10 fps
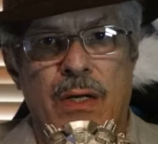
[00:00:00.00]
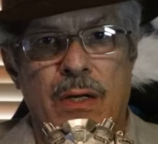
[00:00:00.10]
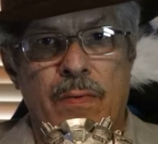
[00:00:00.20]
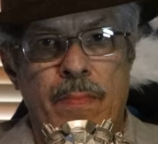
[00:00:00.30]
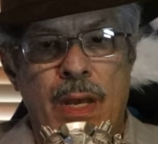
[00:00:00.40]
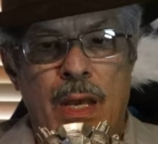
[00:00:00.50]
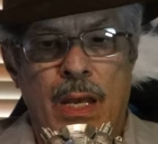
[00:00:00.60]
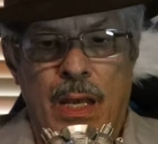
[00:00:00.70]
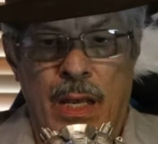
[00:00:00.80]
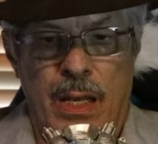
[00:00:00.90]
arm,
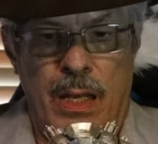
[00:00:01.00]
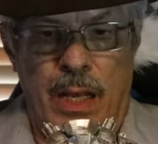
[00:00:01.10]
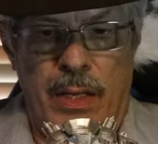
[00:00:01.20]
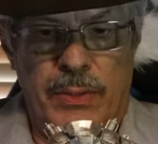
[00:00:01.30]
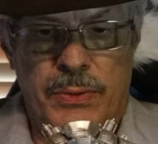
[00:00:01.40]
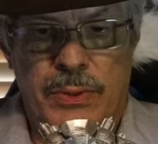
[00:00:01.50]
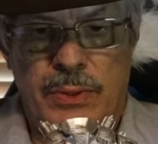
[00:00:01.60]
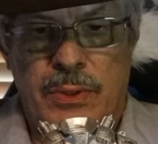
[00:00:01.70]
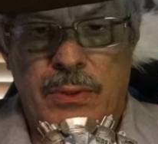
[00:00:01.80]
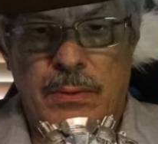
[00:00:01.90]

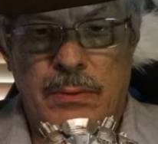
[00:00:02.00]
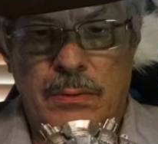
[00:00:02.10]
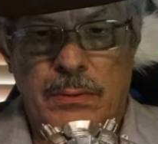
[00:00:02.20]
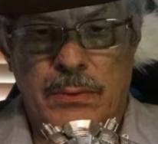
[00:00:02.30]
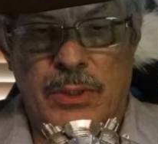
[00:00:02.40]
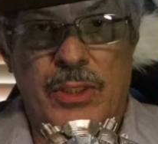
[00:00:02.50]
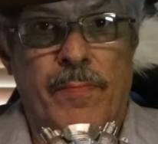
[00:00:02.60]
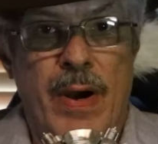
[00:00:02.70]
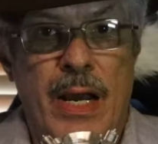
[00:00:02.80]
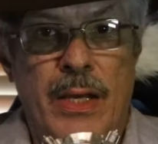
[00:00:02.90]
as the
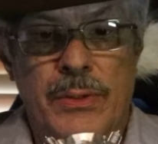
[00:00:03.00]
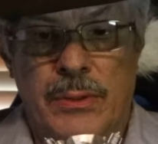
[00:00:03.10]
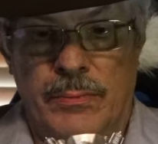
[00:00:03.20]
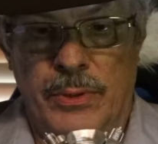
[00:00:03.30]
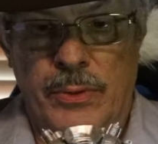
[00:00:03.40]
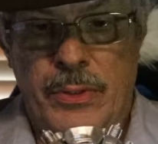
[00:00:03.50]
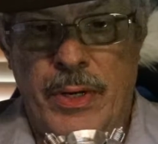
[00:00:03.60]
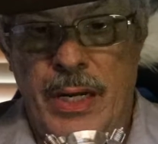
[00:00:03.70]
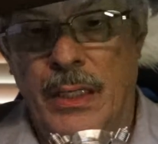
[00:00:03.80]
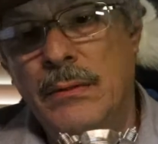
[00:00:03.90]
demise of Loot
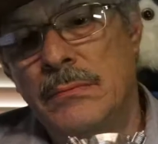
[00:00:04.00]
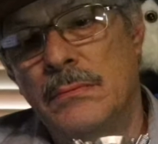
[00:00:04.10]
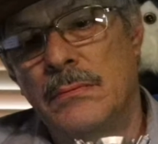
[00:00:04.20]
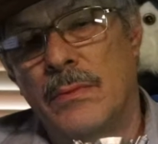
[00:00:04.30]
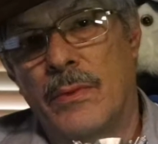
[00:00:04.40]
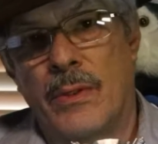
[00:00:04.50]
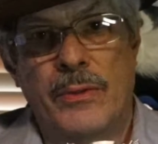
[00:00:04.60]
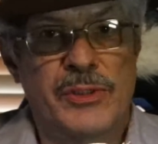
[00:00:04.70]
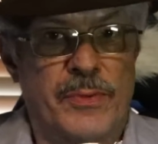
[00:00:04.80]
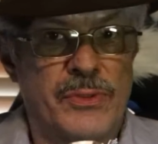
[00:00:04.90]
Crate, we're
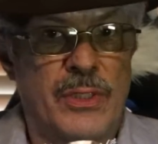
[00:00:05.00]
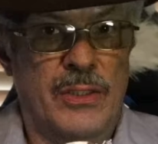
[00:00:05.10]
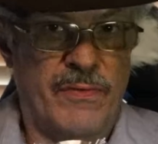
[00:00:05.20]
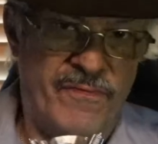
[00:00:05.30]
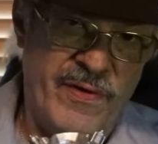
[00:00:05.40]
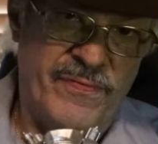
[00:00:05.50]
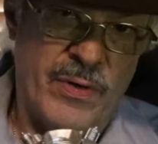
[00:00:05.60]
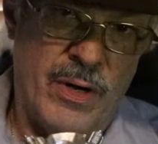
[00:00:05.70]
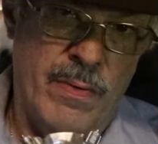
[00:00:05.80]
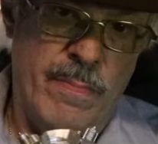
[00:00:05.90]
only supposed to get the fifth
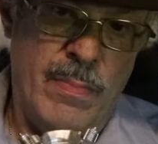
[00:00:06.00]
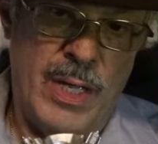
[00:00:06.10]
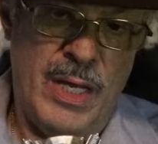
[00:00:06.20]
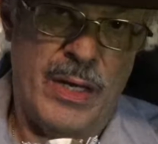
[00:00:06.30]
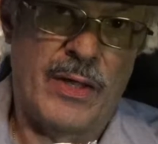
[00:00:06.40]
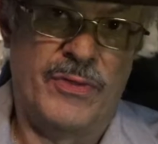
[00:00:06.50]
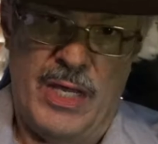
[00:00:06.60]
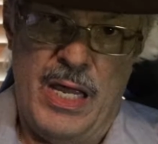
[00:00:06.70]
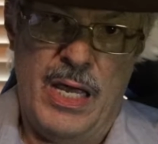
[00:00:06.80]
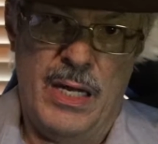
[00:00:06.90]
arm and not
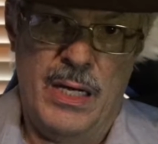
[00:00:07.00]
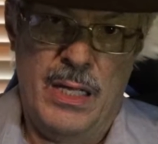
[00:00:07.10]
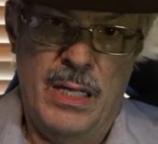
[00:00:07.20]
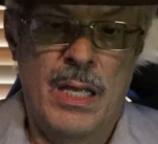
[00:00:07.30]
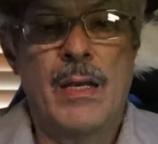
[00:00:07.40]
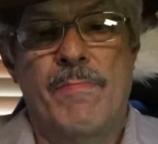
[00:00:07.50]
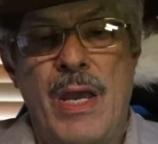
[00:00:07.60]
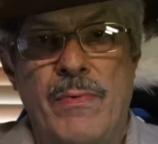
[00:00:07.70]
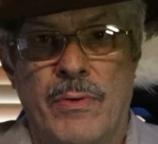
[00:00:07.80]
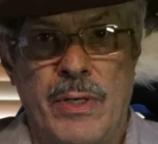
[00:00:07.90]
the head.
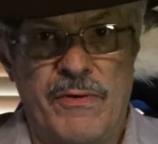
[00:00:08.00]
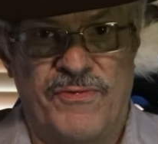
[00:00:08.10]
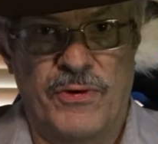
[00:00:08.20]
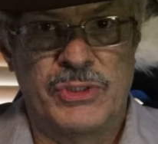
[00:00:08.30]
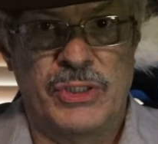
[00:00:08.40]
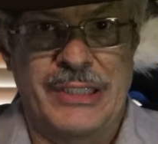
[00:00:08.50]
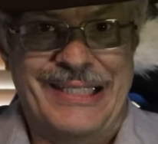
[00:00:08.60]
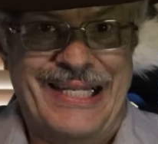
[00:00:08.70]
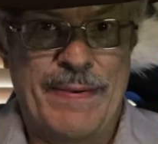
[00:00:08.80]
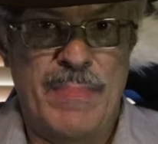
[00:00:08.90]
Maybe we'll get
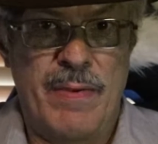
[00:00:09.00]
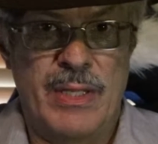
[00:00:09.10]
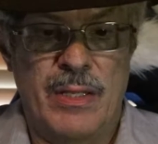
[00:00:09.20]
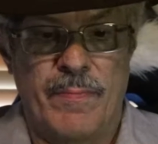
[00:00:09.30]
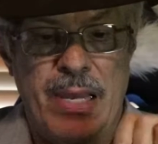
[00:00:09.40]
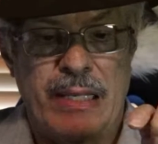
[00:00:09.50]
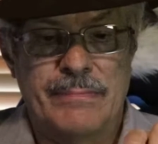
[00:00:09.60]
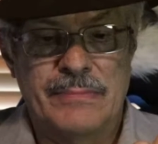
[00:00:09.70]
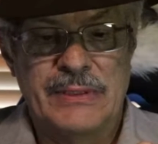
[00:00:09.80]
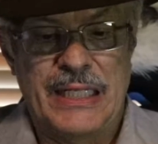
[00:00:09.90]
fortunate that maybe they'll make
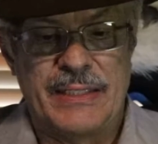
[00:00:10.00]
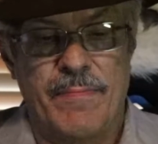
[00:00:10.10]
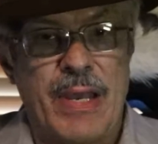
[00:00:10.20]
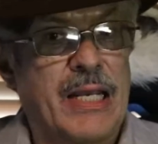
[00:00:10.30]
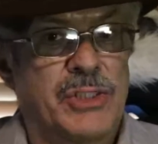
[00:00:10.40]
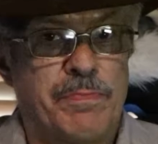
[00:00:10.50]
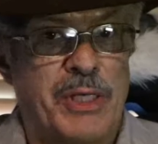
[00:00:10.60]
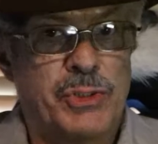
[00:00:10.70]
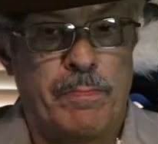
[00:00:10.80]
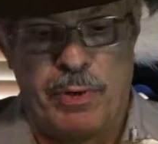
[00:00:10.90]
them let them make a
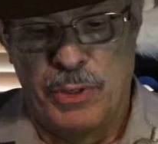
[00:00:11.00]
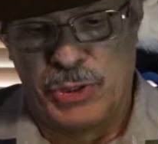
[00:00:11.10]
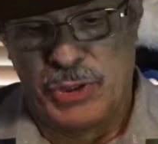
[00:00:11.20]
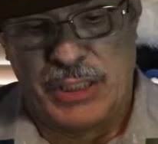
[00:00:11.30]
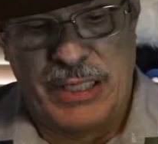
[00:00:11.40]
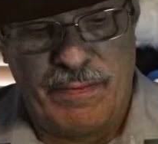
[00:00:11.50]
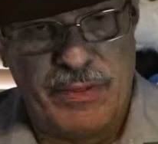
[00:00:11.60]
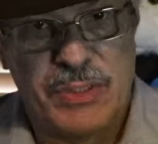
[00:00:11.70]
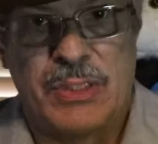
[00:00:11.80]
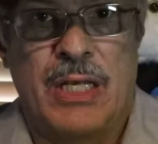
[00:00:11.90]
special purchase and give
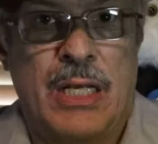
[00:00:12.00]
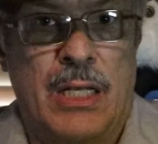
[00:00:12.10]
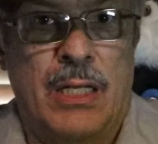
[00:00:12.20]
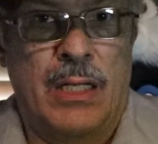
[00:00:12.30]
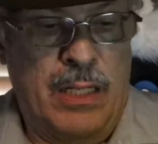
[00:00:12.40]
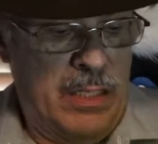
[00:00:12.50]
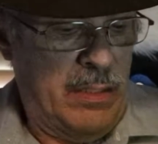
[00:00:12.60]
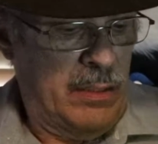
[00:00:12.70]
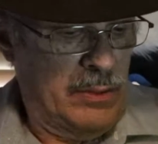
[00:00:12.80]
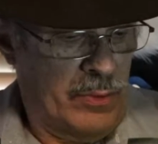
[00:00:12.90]
us
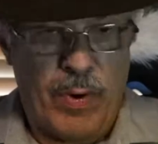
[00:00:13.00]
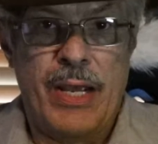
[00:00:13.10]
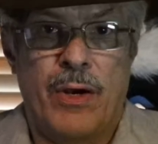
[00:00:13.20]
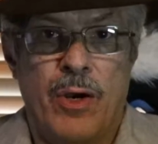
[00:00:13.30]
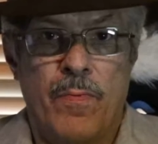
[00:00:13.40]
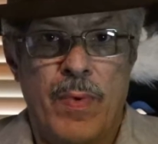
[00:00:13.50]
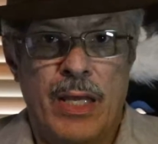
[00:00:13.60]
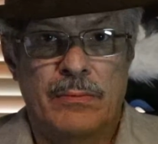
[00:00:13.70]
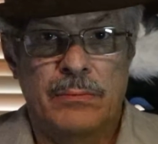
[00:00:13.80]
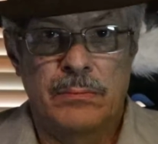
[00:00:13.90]
the right arm
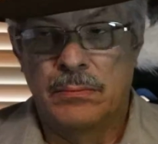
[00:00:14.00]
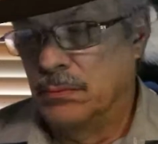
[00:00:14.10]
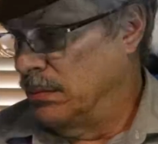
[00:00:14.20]
and